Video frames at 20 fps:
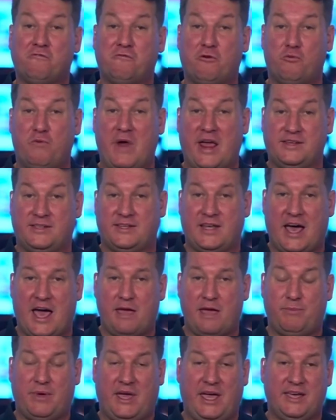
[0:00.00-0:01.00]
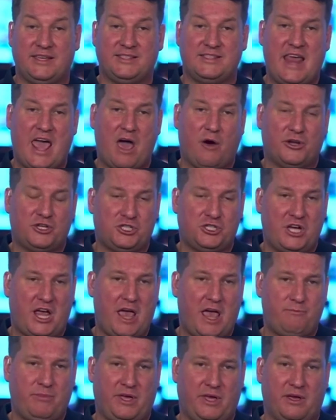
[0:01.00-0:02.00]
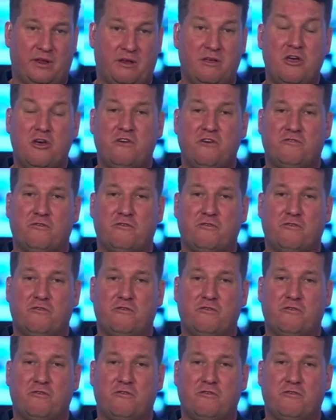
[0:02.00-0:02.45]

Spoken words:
for red tape. He is now a champion